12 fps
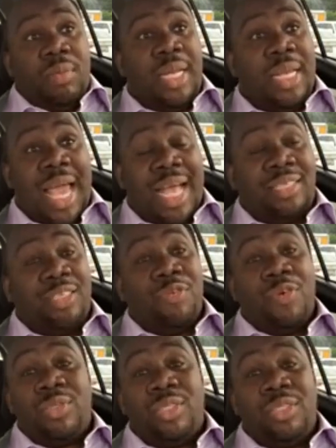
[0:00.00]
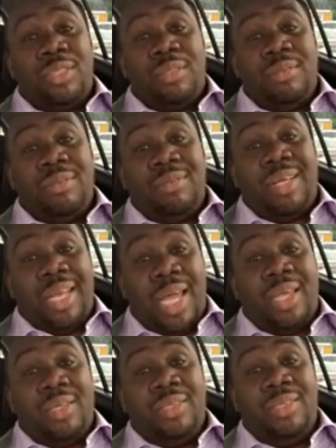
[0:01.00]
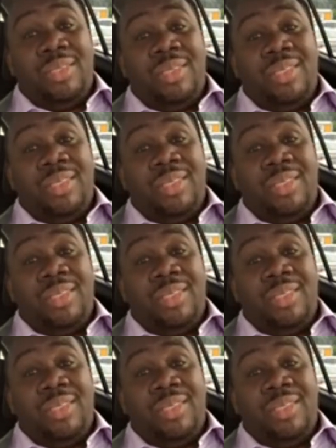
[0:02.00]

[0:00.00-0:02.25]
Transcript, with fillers: and he has his first client.